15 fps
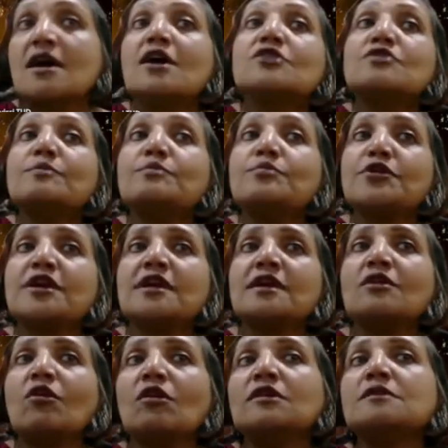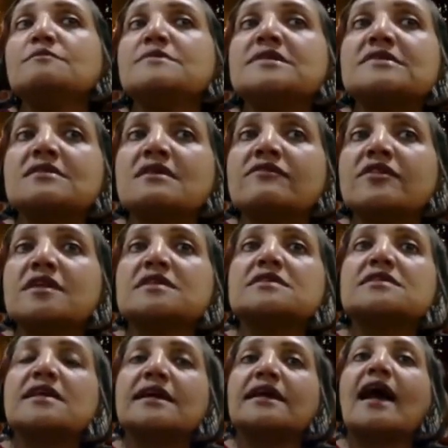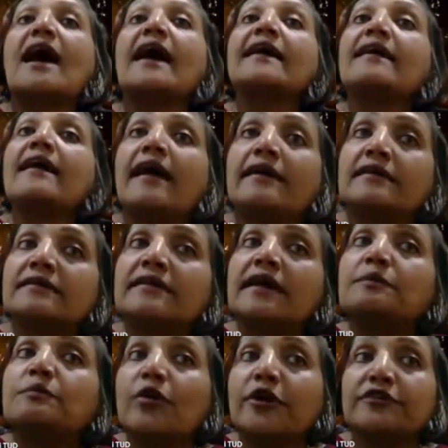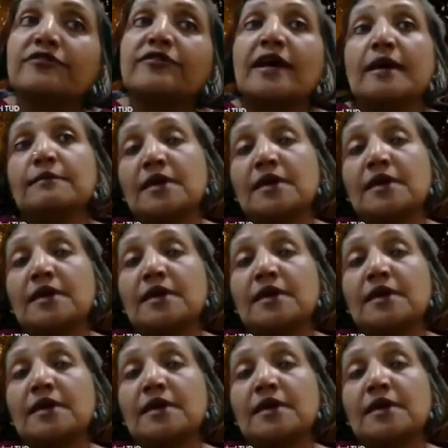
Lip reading: So I'm putting in all the misgivings that I had at that point of time,